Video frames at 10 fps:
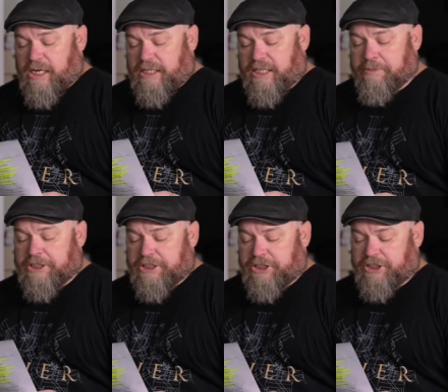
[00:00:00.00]
The
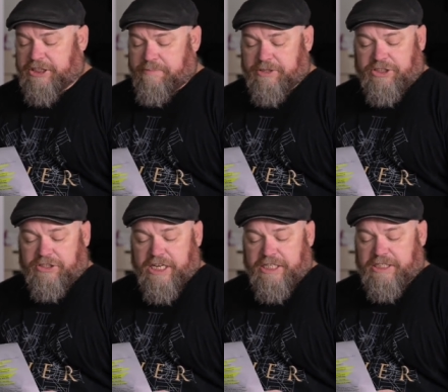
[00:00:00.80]
images should
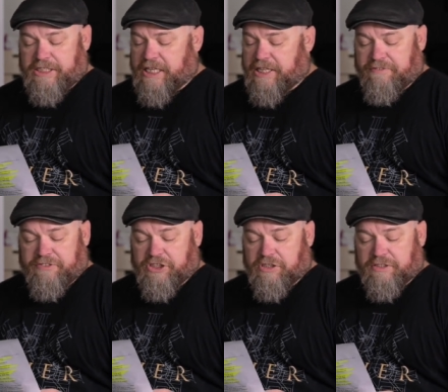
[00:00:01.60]
demonstrate that the
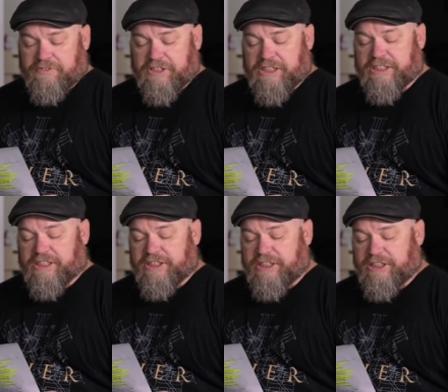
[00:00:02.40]
photographer is
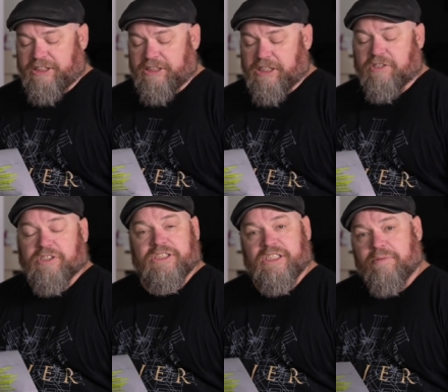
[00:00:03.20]
consistent
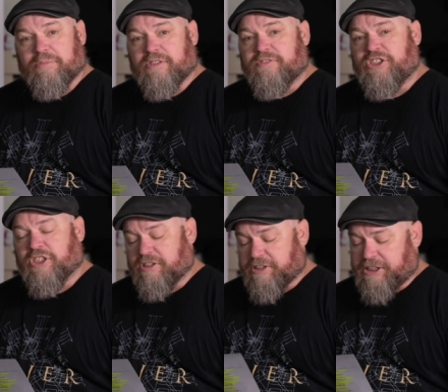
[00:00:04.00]
across the number of
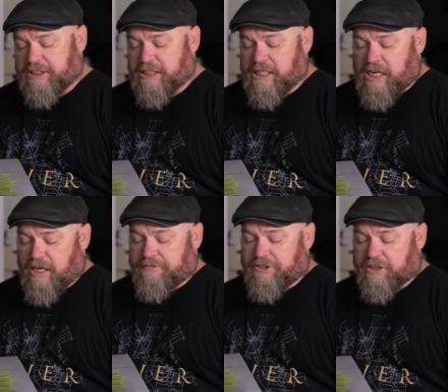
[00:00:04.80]
genres
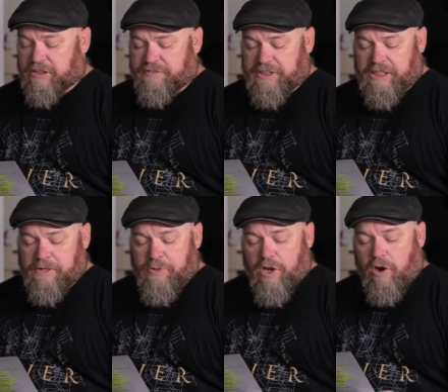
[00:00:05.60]
of photography
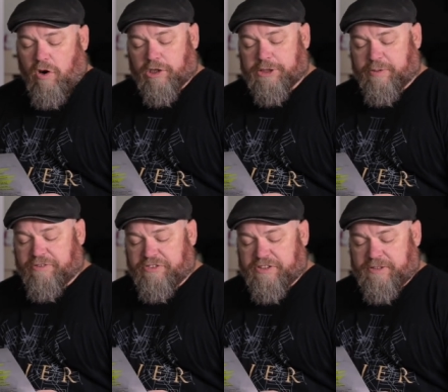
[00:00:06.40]
or is
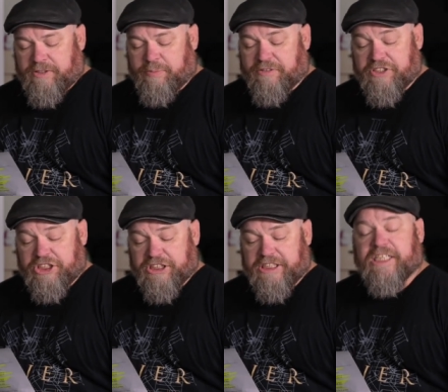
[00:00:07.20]

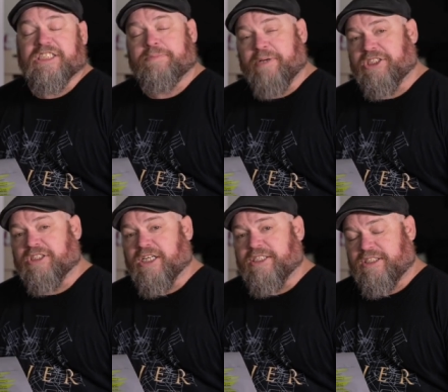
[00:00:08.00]
proficient in a
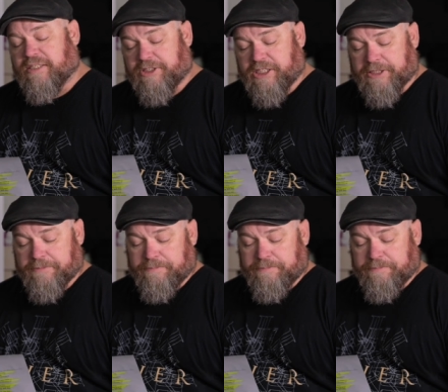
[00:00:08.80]
specialized subject.